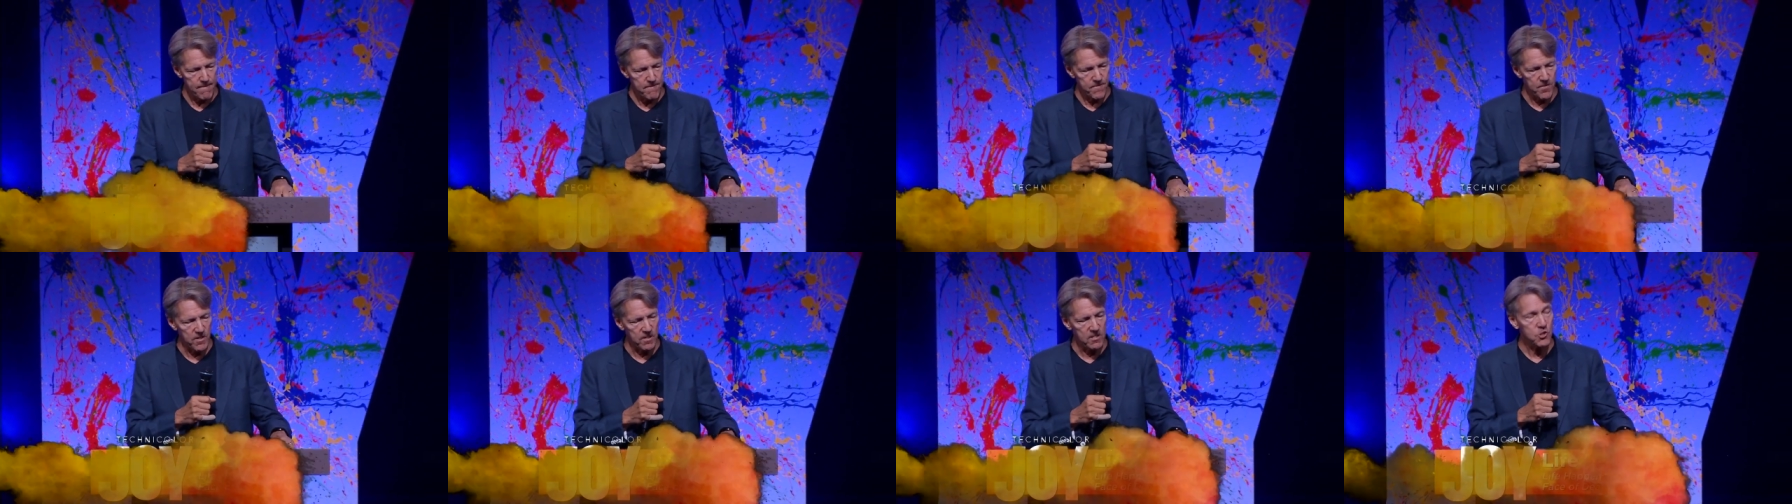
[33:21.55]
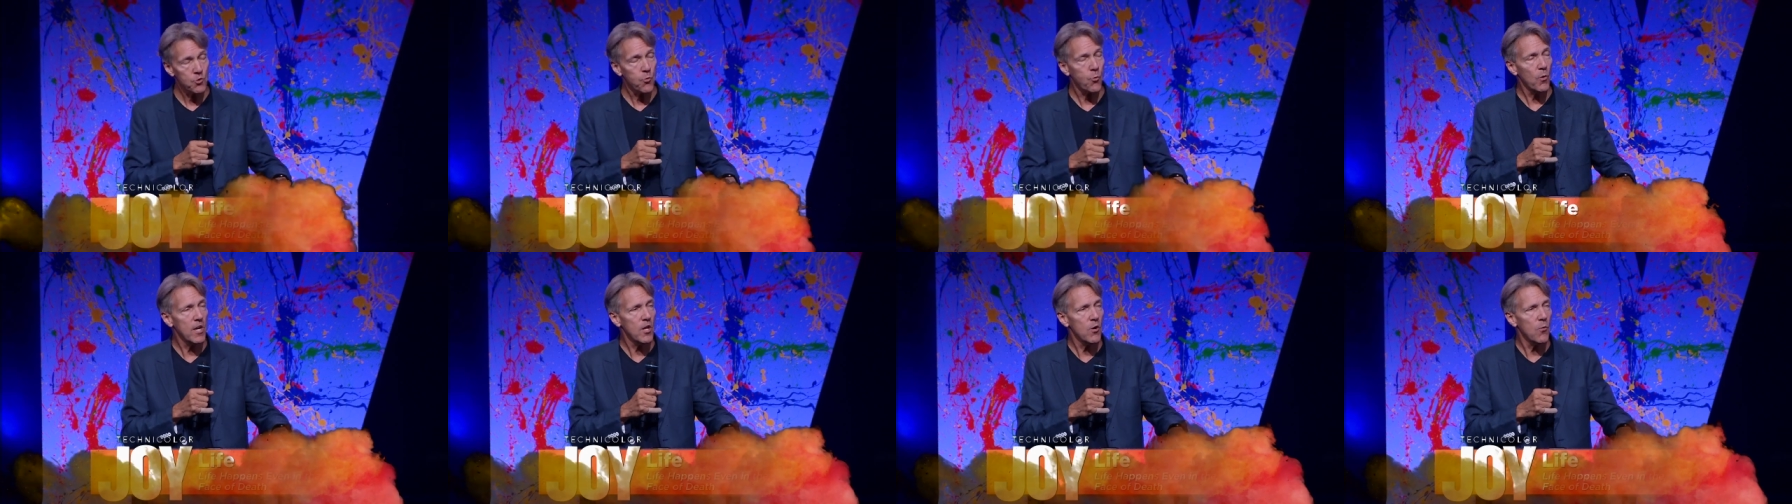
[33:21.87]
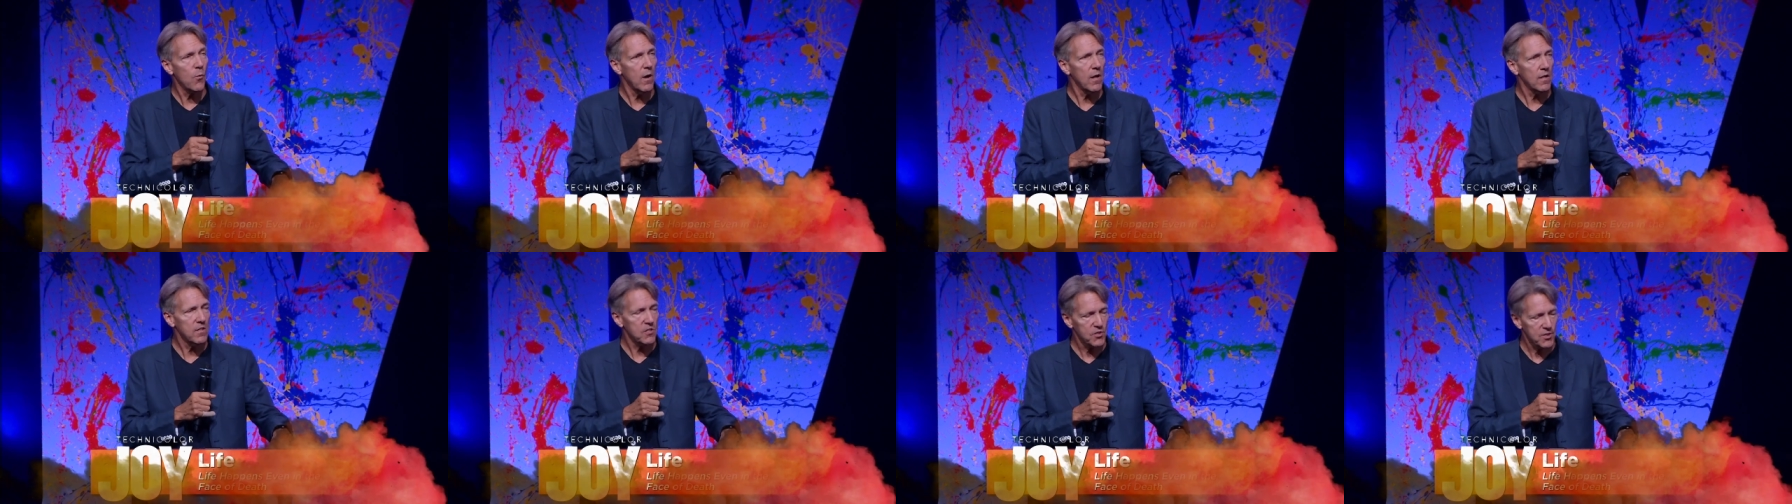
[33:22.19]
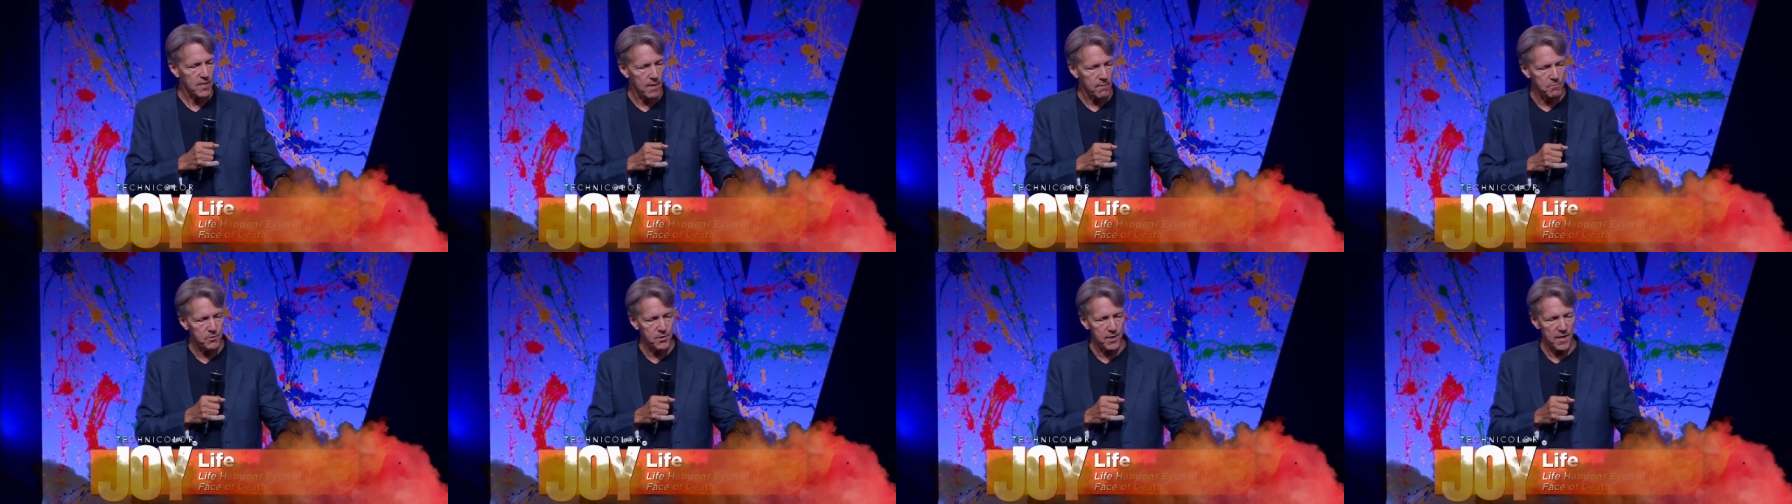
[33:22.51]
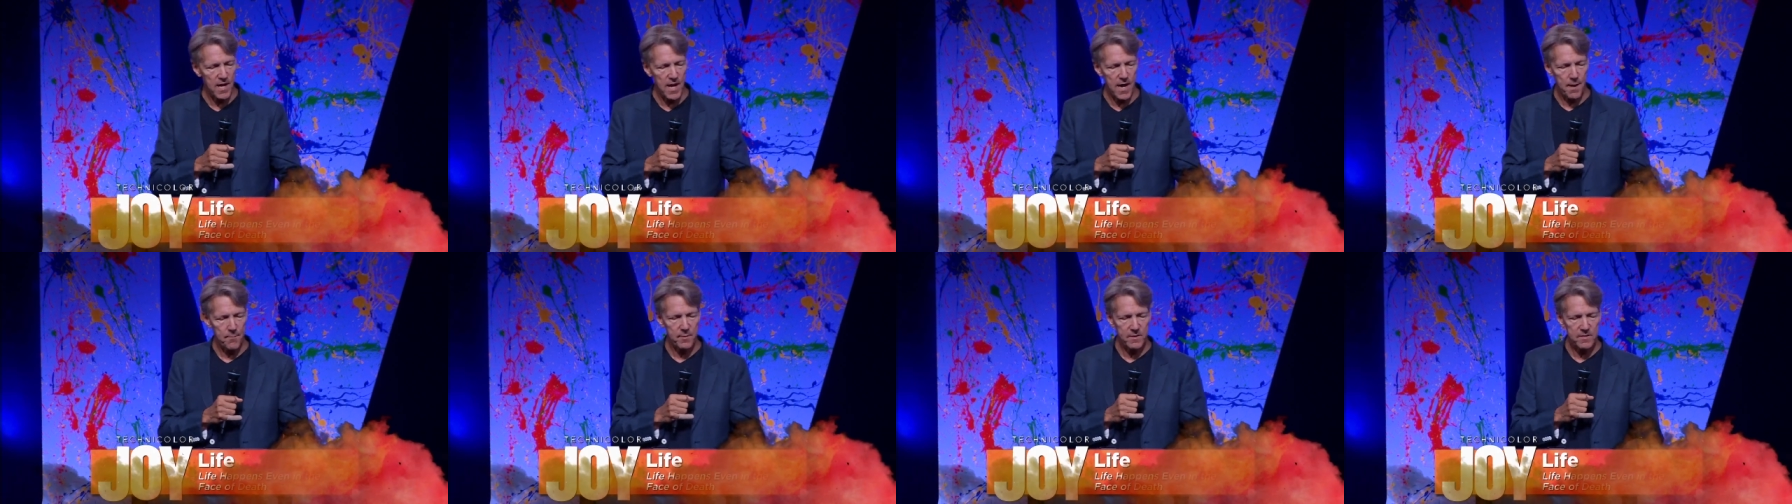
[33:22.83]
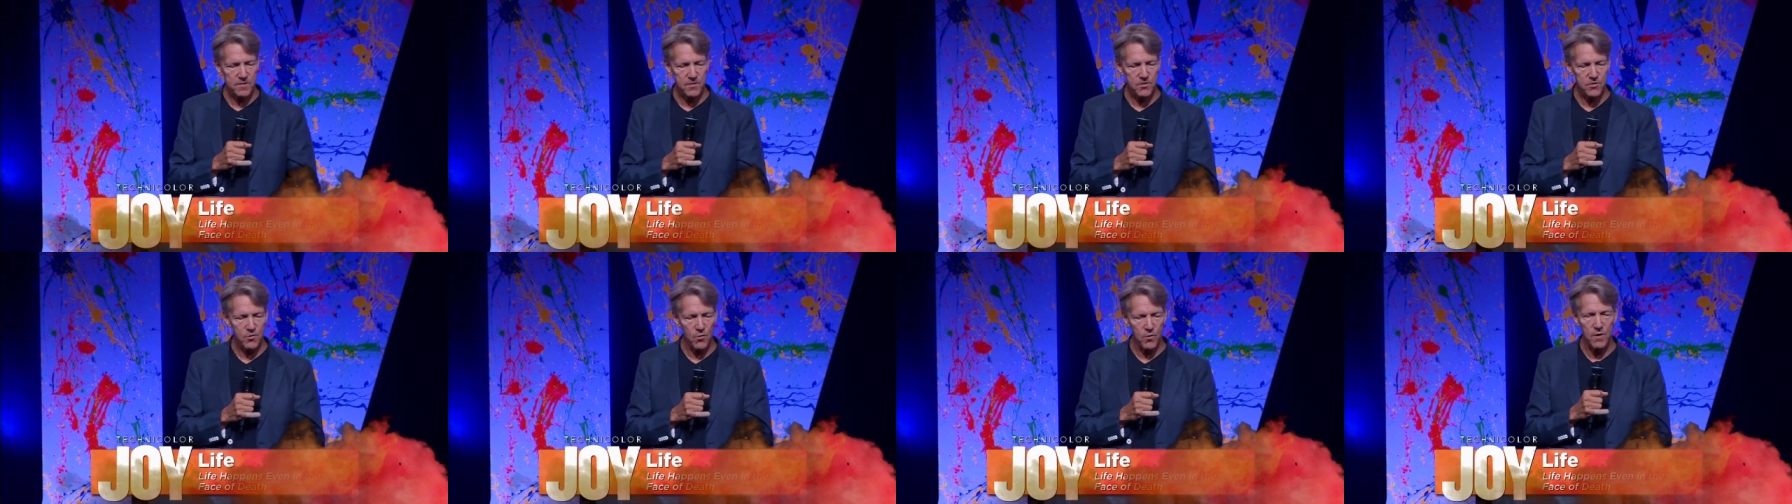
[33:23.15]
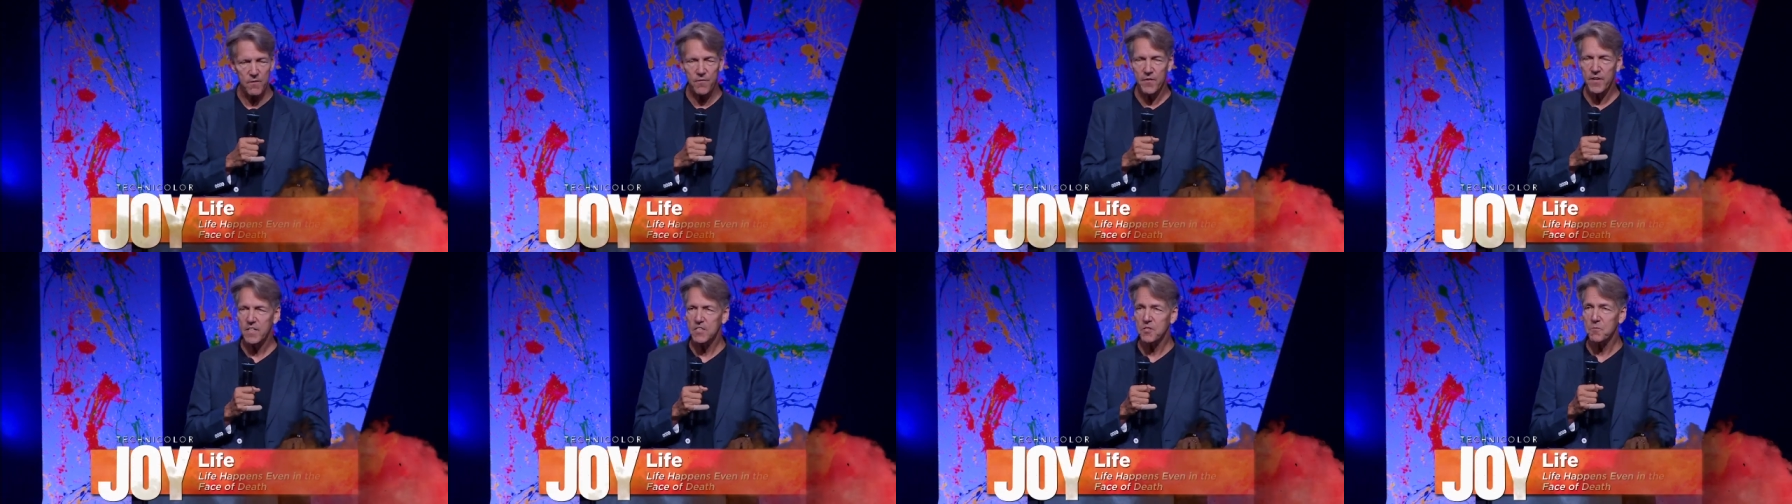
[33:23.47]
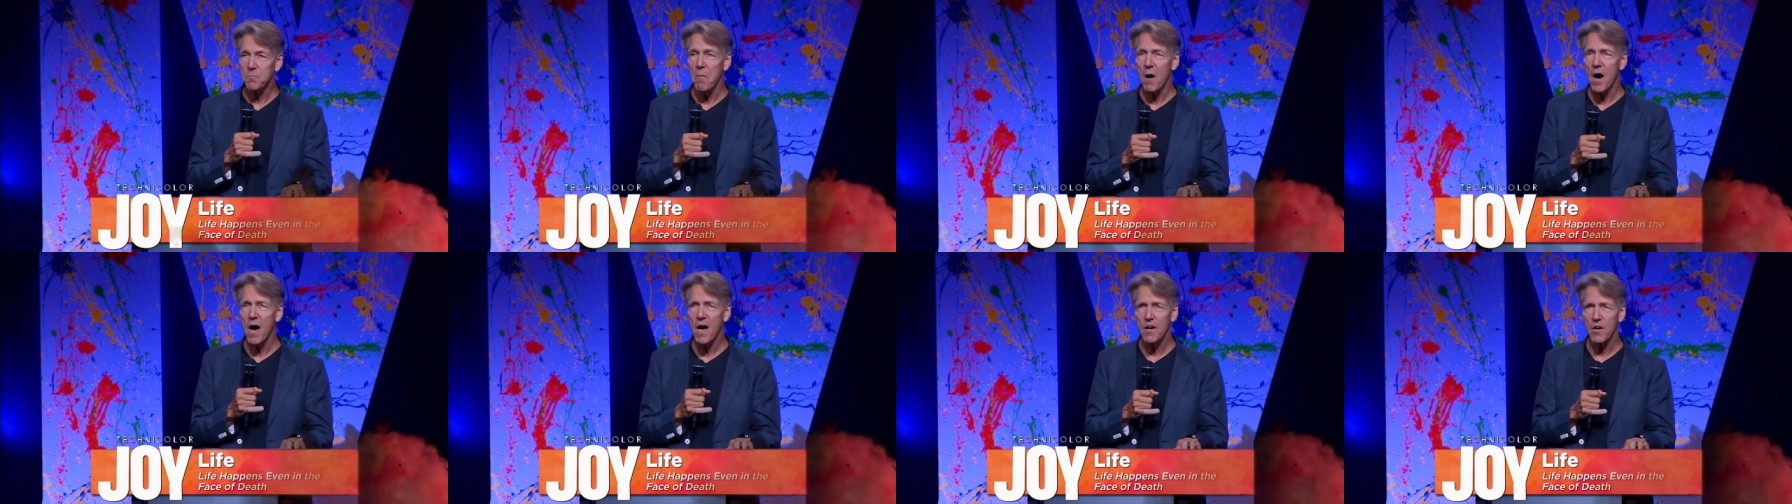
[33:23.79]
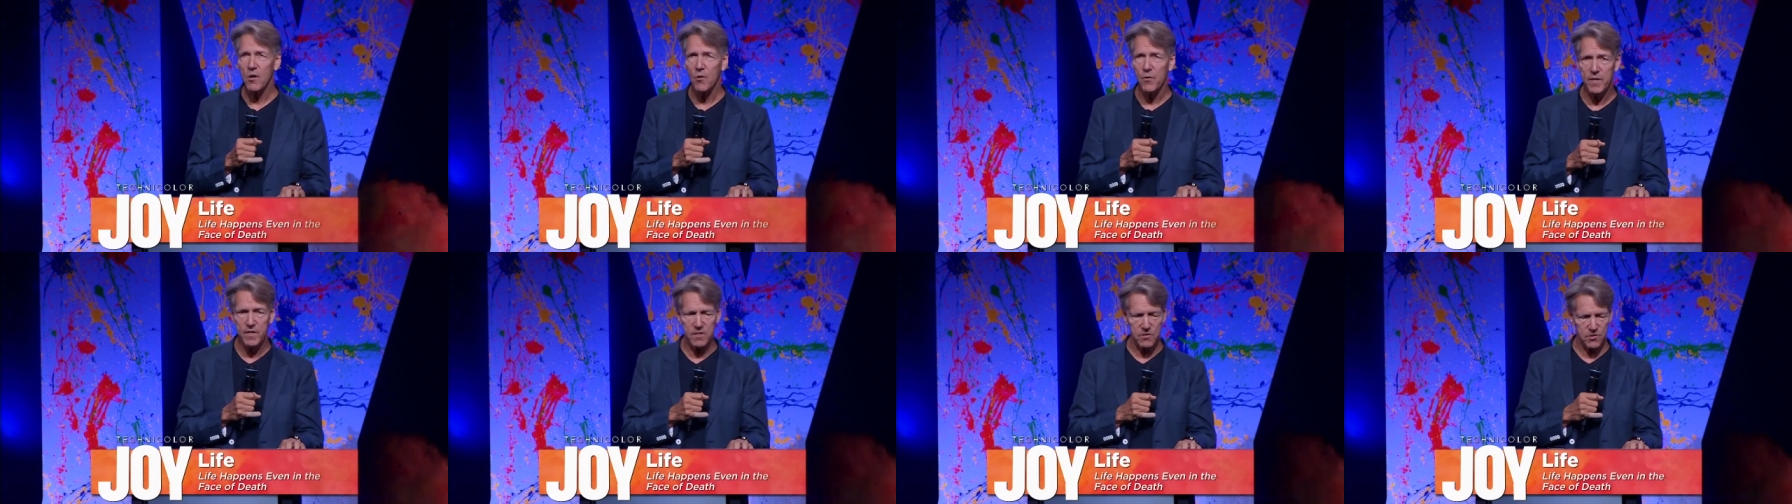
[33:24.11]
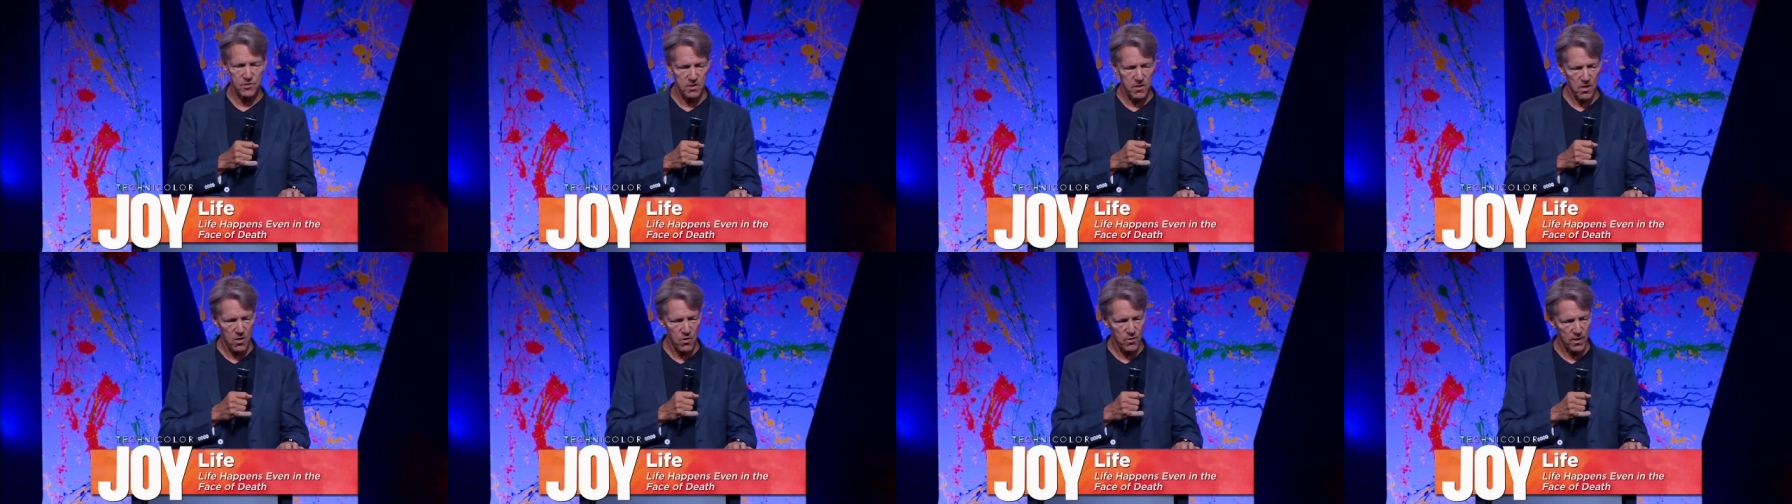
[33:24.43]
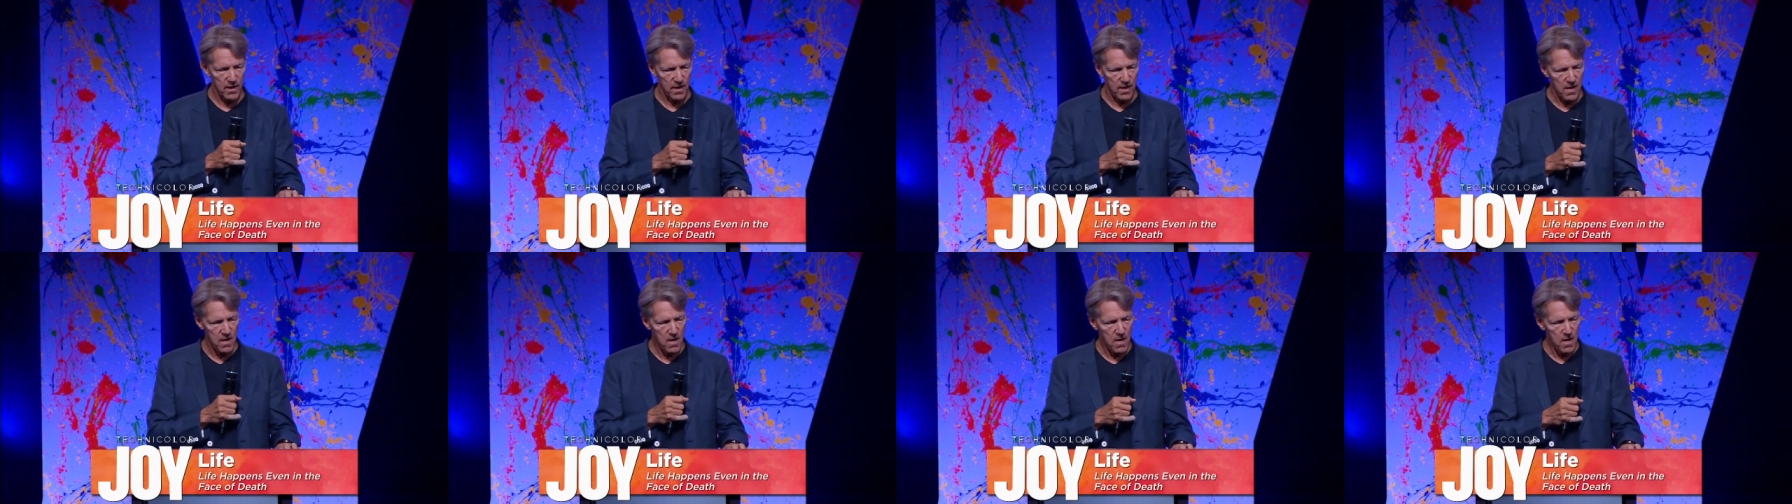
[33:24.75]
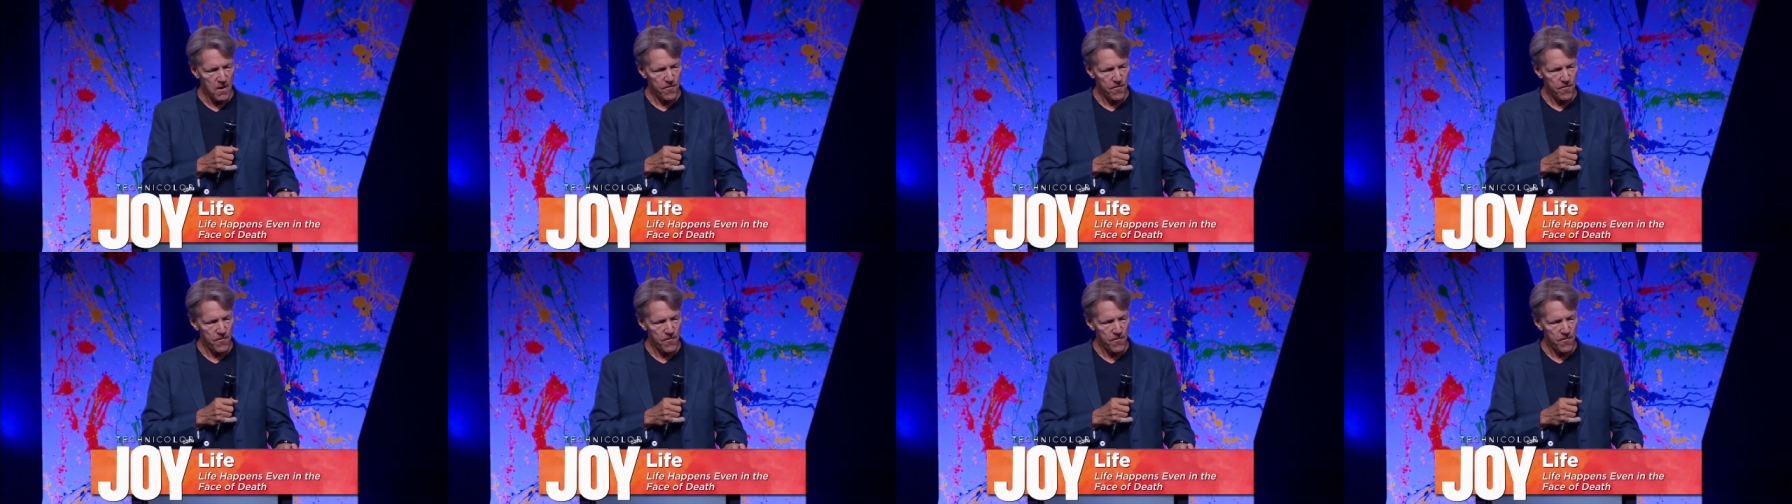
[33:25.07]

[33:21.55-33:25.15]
Verse 21 sums it up. It's sort of his motto, his slogan.